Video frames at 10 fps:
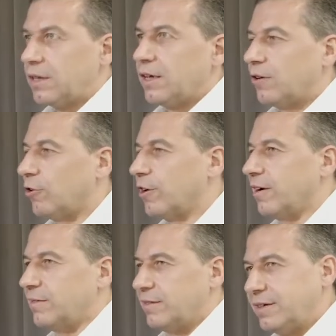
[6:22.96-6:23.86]

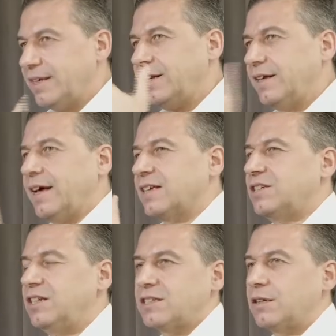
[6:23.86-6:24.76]
or needing
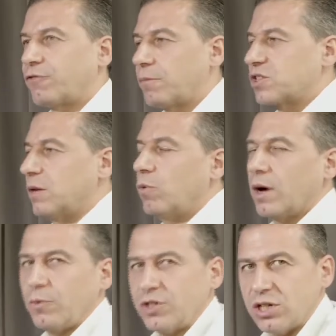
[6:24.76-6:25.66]
assistance from
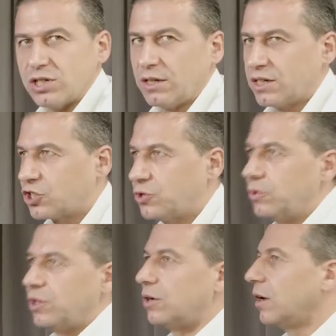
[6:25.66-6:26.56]
someone which is in the
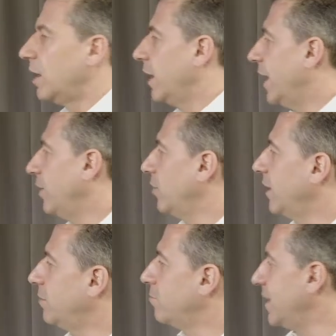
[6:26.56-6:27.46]
studio, and you
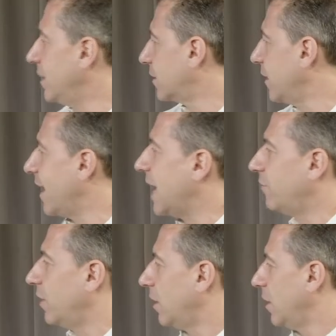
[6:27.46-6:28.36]
immediately
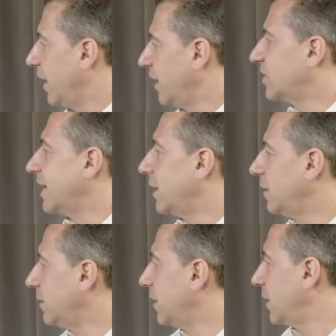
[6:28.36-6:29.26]
have
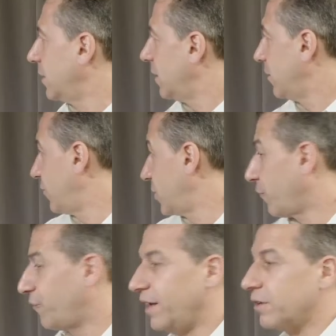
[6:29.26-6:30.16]
exactly the
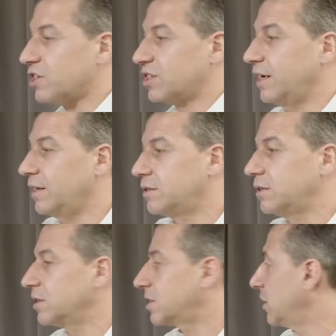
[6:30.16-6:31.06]
fader
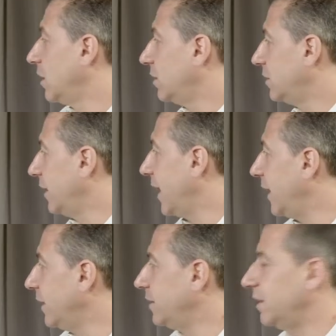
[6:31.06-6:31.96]
status, the
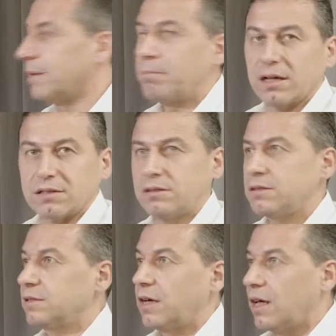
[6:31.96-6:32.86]
LED, the
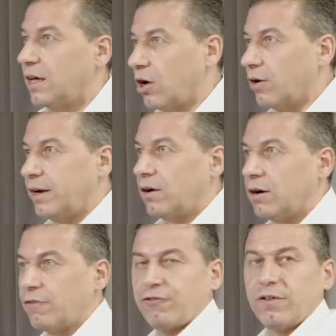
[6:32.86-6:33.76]
button on and
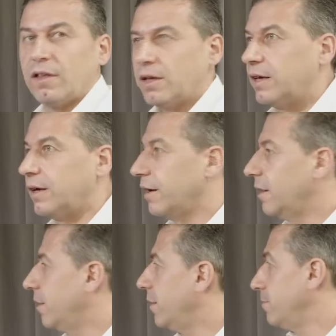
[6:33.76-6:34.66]
off,
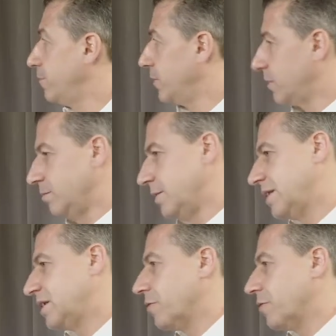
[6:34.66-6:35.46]
let's say